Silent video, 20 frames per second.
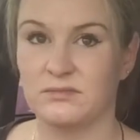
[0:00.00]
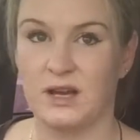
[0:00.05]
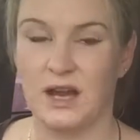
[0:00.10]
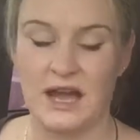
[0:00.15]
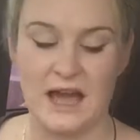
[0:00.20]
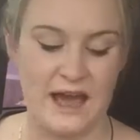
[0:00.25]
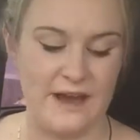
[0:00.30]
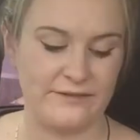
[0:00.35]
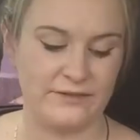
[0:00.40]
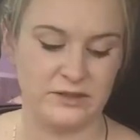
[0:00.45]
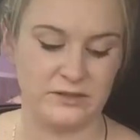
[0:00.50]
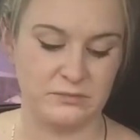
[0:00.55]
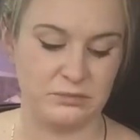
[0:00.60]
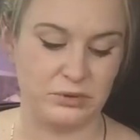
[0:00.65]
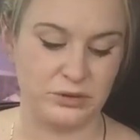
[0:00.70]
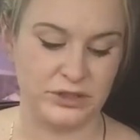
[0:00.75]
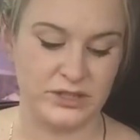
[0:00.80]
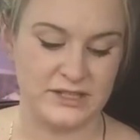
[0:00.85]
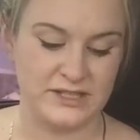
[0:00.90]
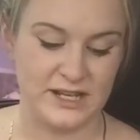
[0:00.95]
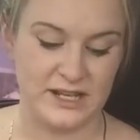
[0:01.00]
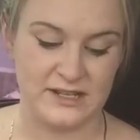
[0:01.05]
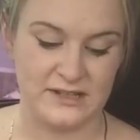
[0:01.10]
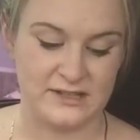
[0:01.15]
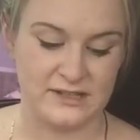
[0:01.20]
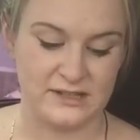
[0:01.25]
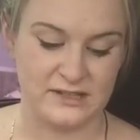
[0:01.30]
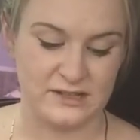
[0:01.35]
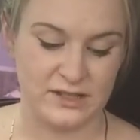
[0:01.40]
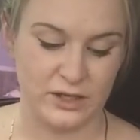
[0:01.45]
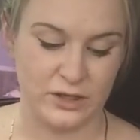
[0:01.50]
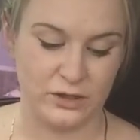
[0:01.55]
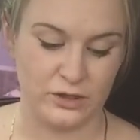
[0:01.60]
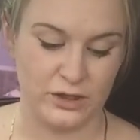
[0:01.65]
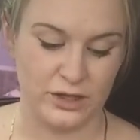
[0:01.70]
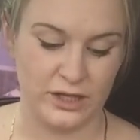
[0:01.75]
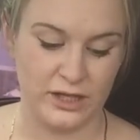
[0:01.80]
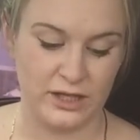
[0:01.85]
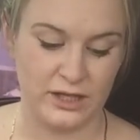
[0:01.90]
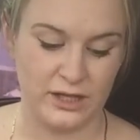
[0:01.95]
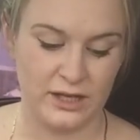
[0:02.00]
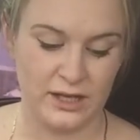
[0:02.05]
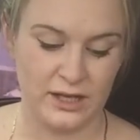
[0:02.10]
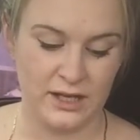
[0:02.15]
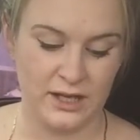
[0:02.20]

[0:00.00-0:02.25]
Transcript: I haven't put it down since I got it.